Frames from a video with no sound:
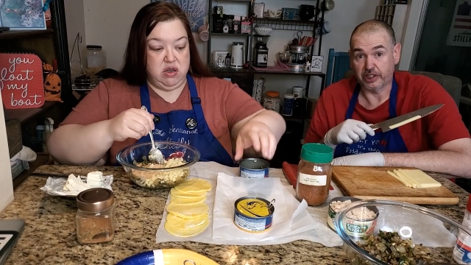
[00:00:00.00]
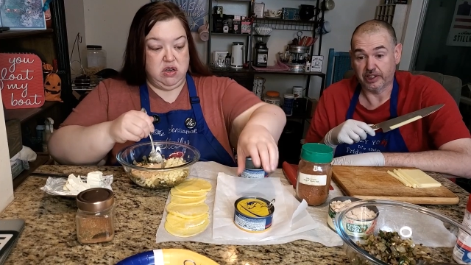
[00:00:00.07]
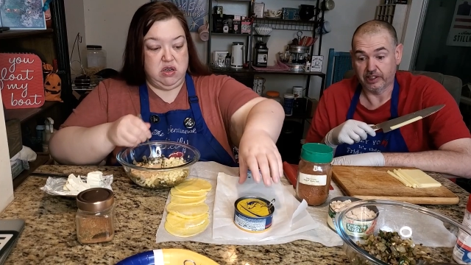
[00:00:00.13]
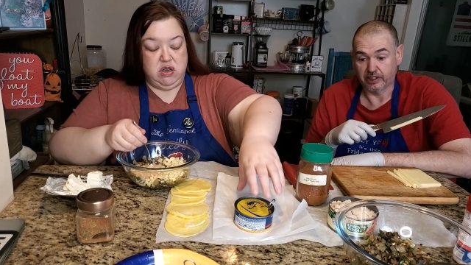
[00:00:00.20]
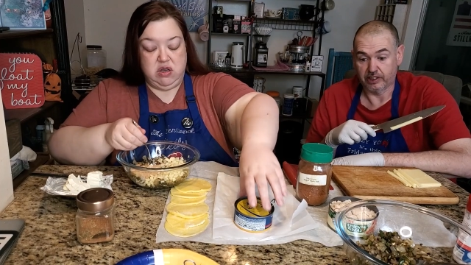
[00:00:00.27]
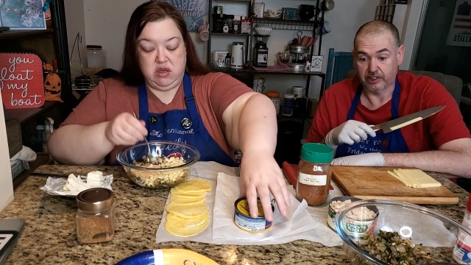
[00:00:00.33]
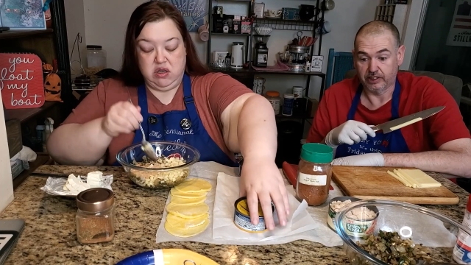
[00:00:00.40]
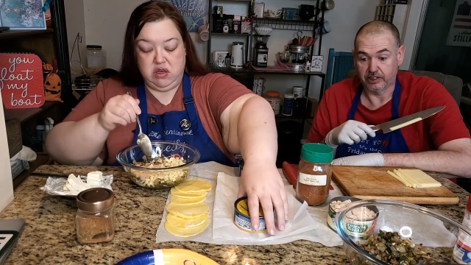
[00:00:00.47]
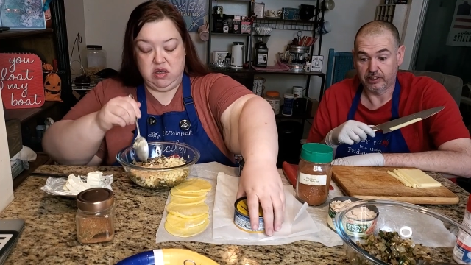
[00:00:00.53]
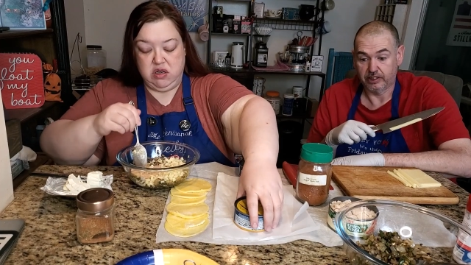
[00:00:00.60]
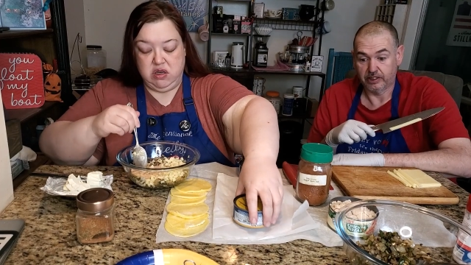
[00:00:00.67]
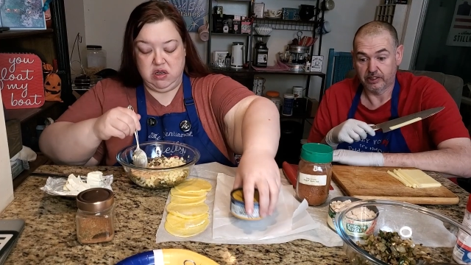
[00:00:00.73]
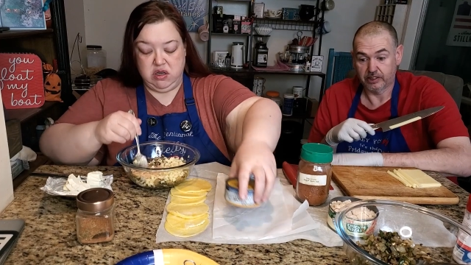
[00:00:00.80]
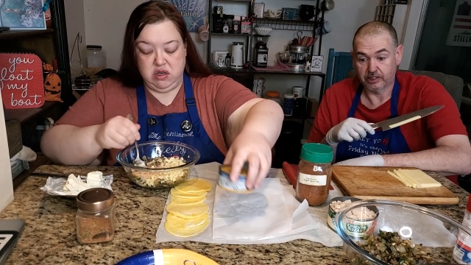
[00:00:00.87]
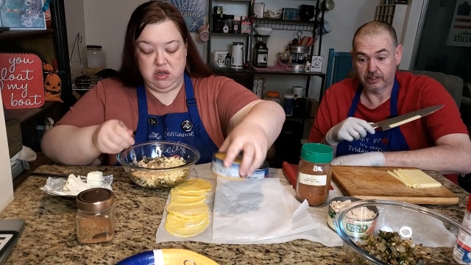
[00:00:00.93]
Speaker 1: the, I'll
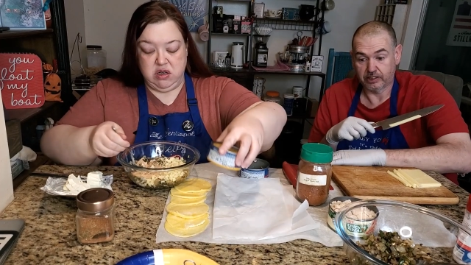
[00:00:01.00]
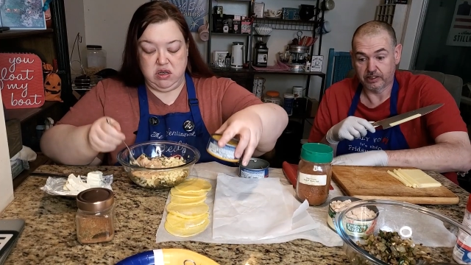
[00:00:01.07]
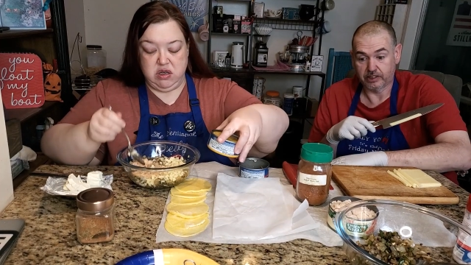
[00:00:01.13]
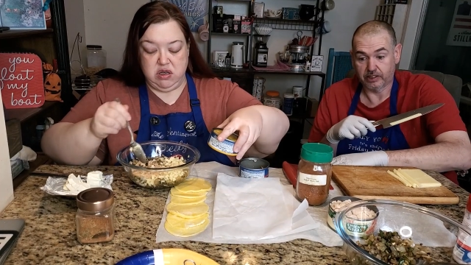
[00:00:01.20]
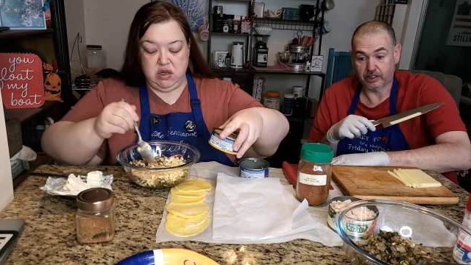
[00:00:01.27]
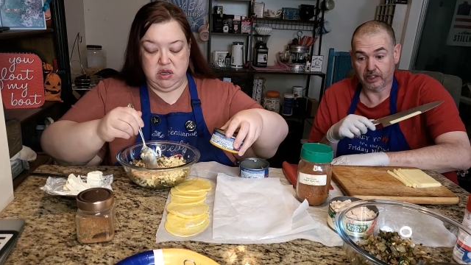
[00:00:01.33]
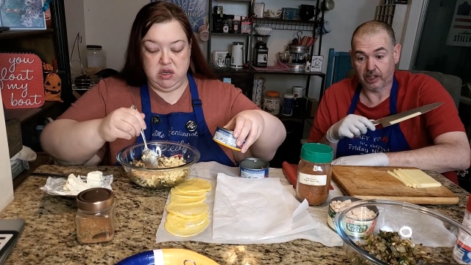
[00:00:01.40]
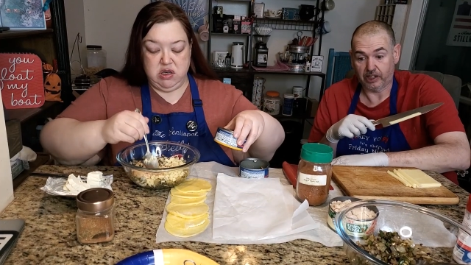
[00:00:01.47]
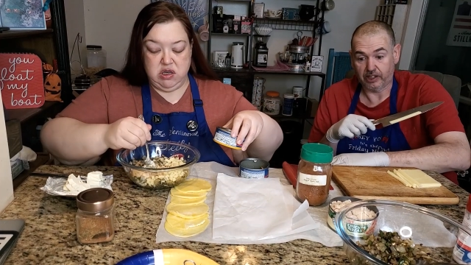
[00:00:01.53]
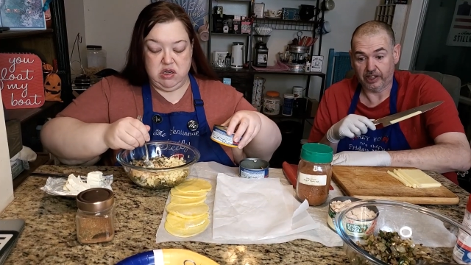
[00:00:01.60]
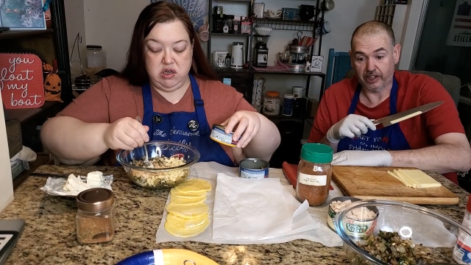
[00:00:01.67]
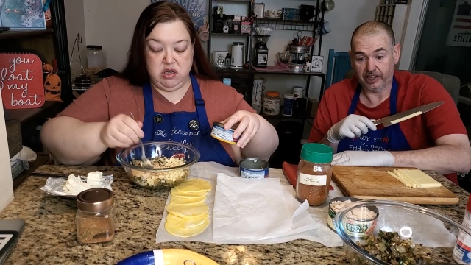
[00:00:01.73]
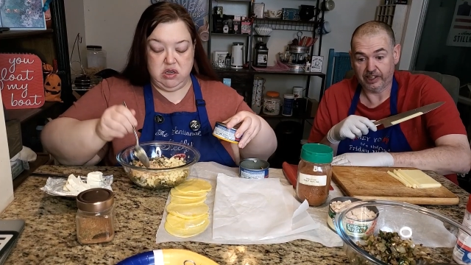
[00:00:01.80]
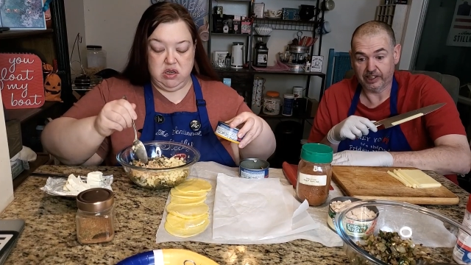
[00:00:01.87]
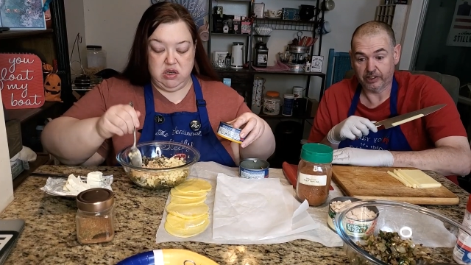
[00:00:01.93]

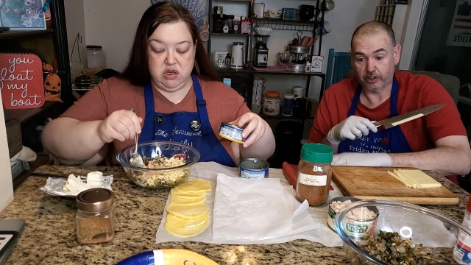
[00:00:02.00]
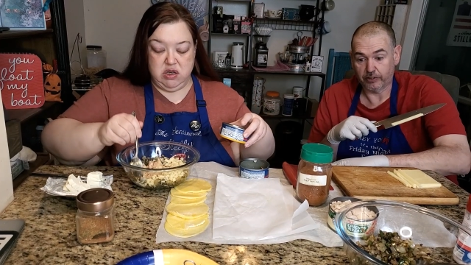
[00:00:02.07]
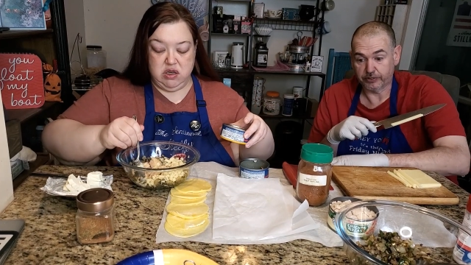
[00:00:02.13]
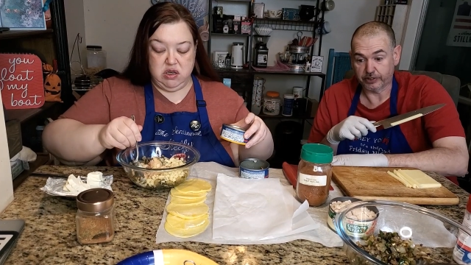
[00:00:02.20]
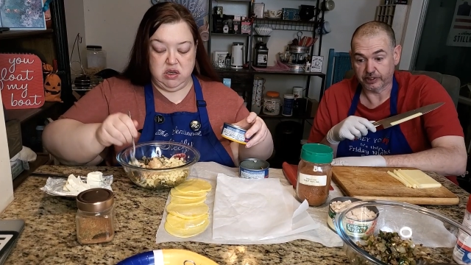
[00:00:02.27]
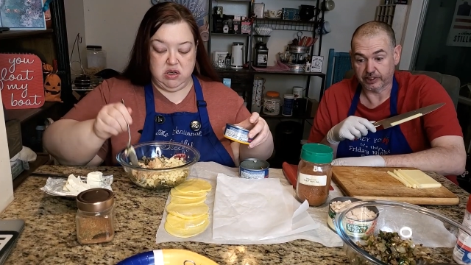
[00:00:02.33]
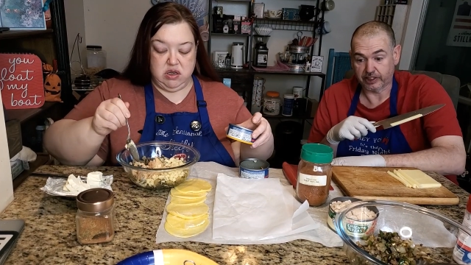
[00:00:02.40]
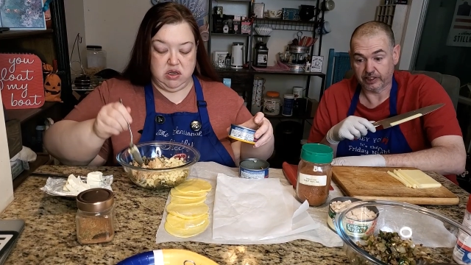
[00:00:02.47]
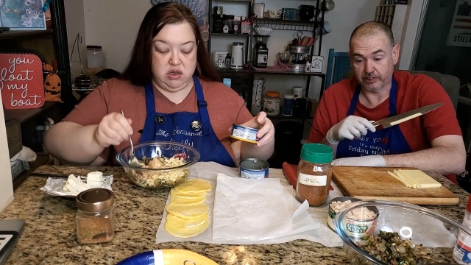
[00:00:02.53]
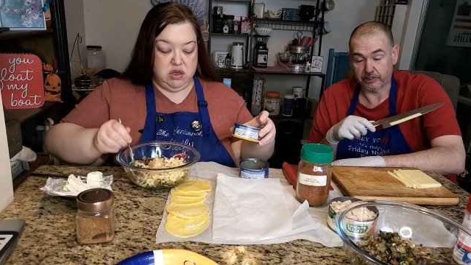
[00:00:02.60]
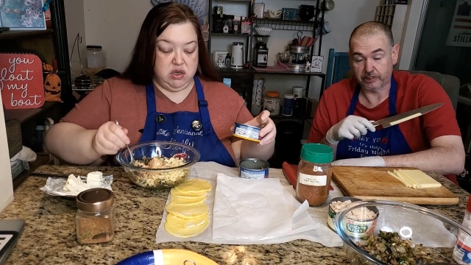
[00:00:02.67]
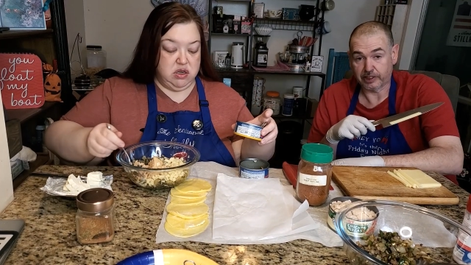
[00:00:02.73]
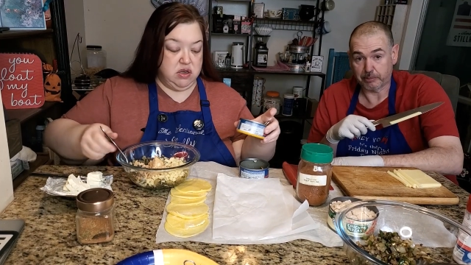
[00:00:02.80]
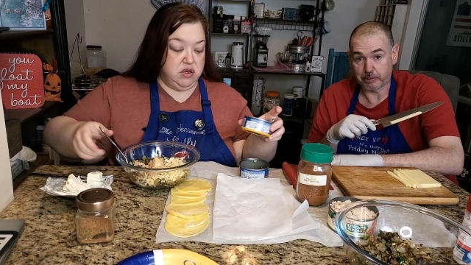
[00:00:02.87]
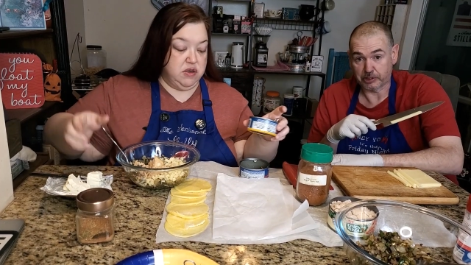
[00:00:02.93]
hang it off the
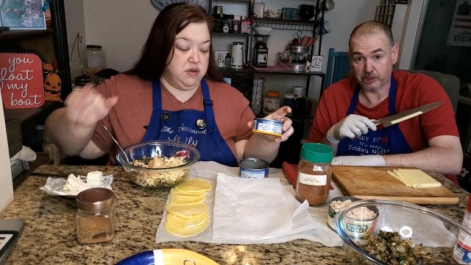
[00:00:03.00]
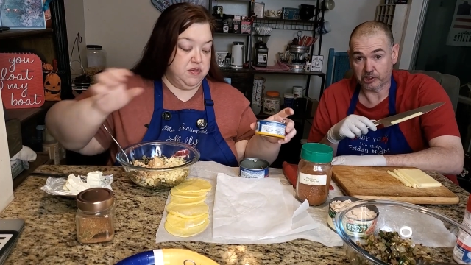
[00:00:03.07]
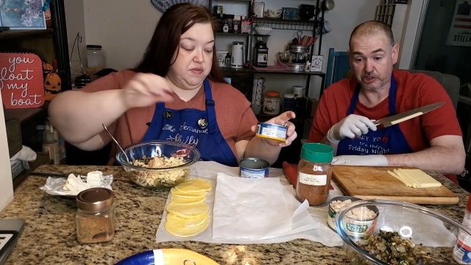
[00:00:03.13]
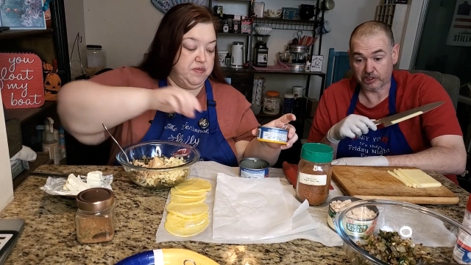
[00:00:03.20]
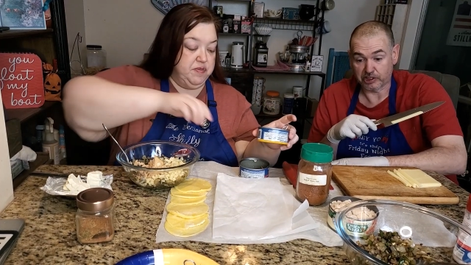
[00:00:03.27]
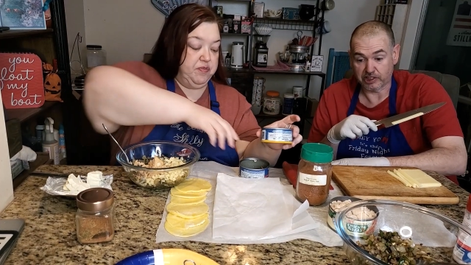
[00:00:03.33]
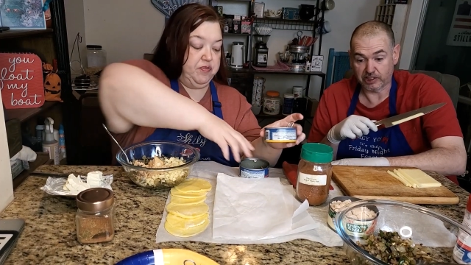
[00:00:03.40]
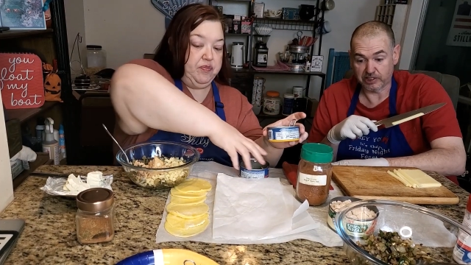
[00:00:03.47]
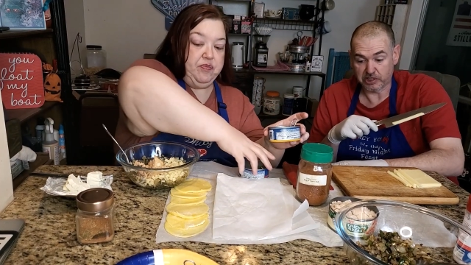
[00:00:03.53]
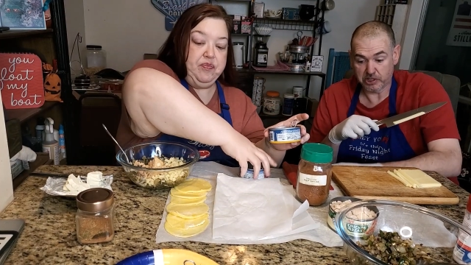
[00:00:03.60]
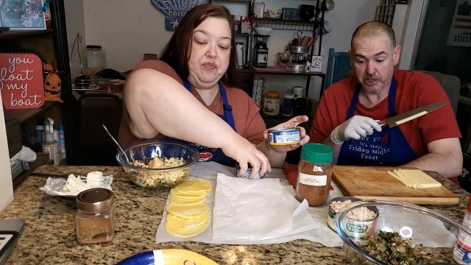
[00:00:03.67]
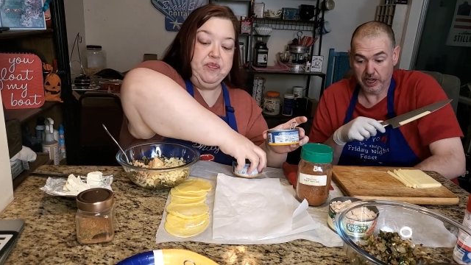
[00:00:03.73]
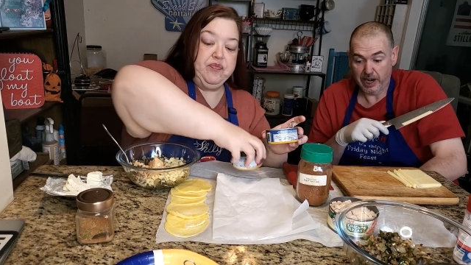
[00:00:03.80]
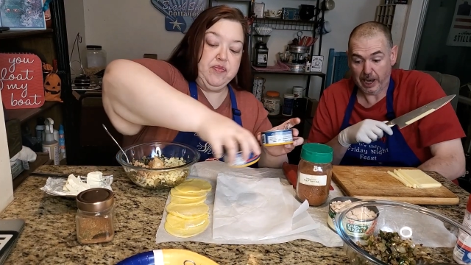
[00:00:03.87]
countertop just a touch